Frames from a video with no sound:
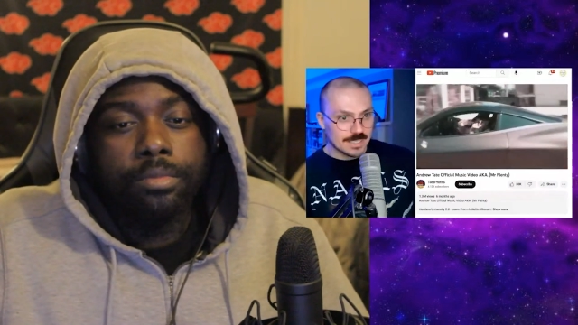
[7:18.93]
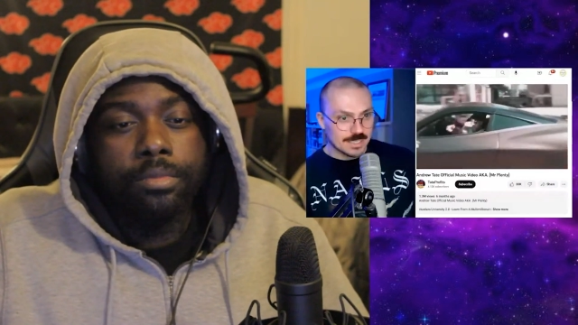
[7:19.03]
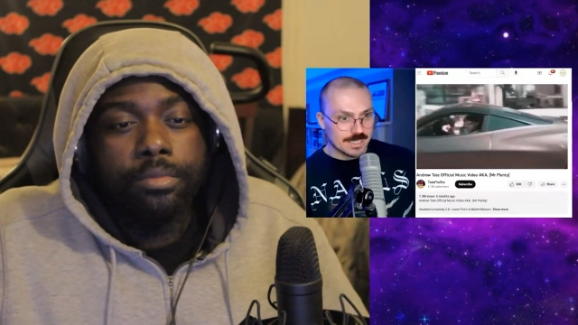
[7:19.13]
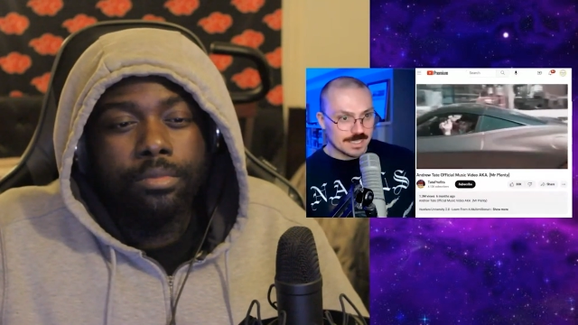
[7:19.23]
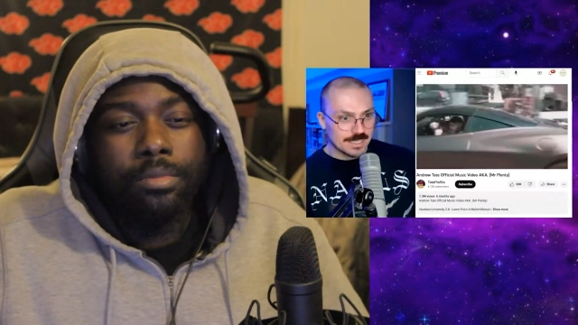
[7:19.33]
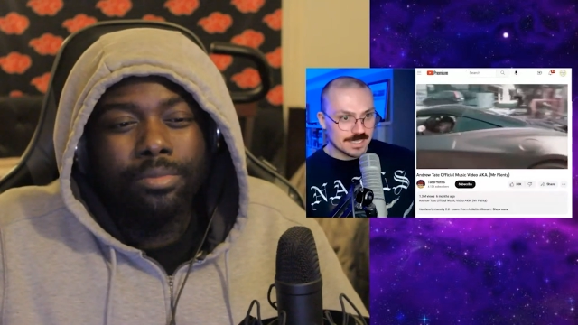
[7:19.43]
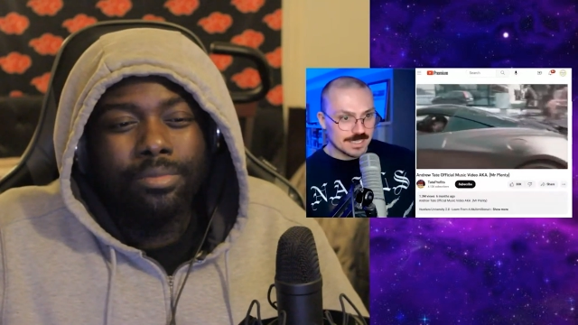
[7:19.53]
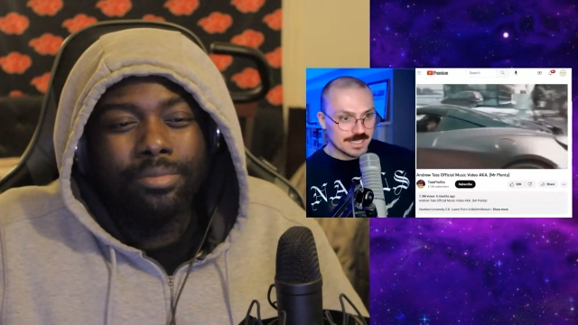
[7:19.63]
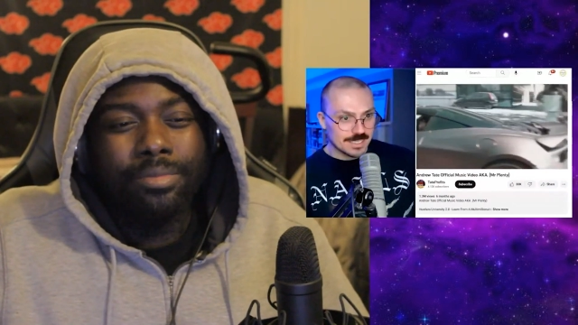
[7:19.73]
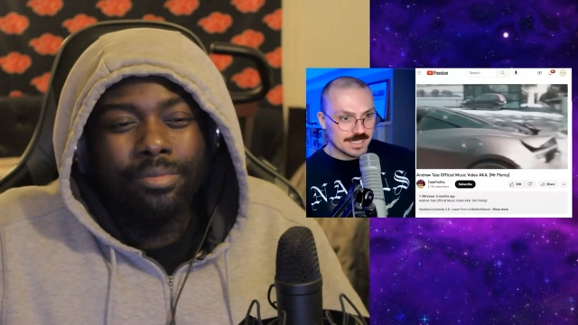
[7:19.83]
Speaker 1: but it
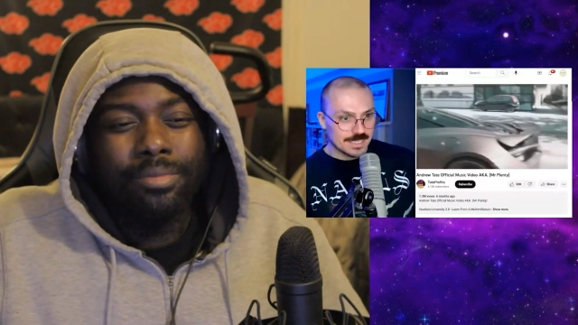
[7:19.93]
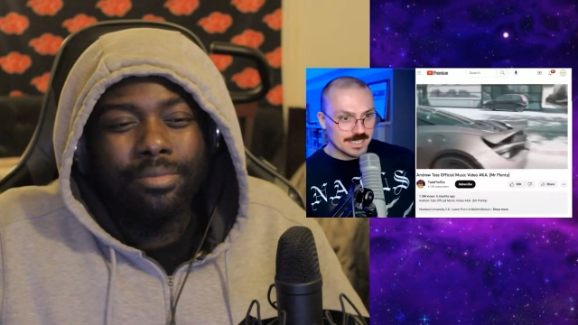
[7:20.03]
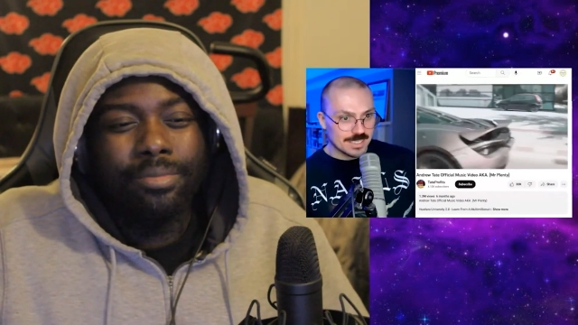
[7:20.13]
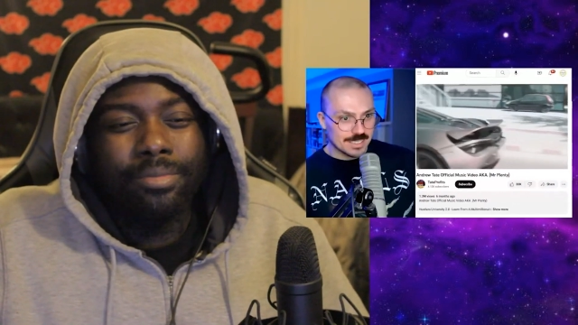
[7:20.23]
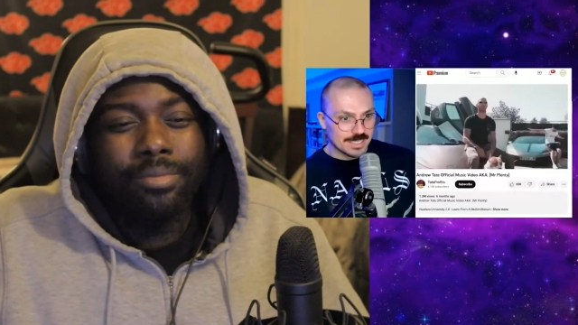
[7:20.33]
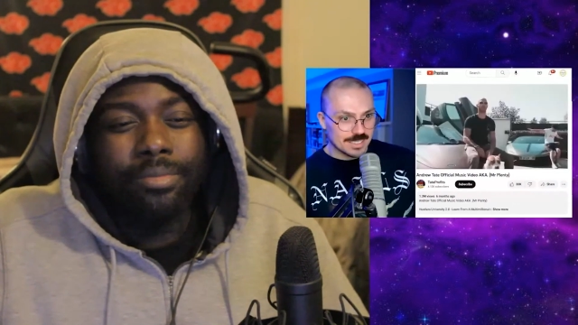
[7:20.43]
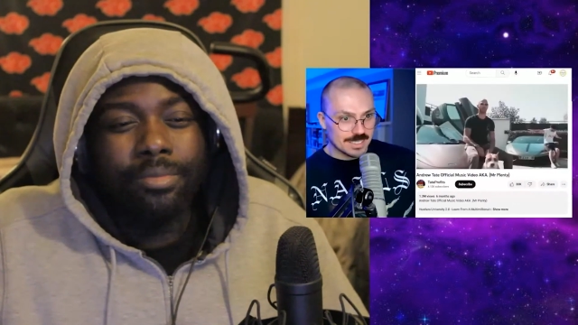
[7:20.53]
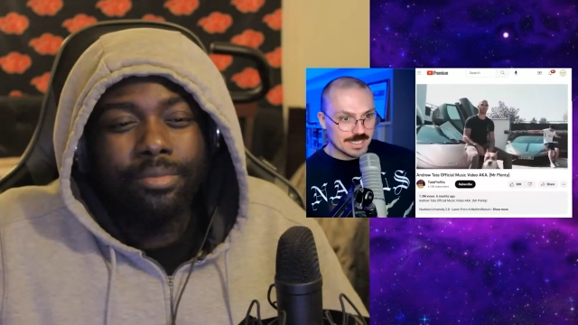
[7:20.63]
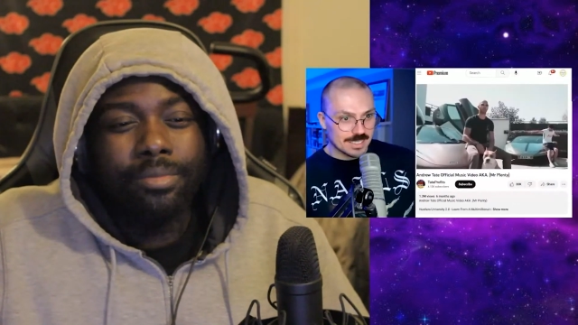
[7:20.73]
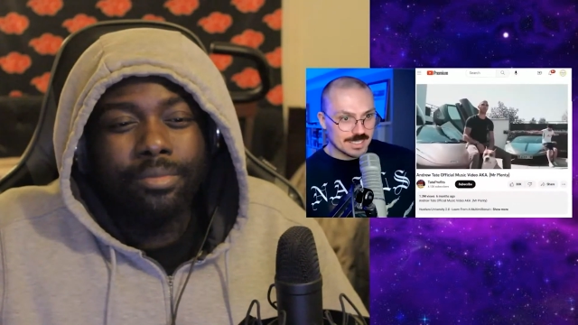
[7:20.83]
sound like a
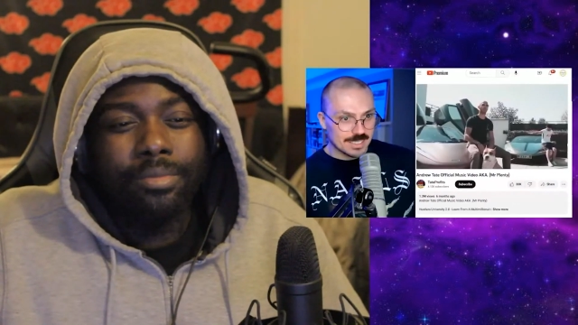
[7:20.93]
plane.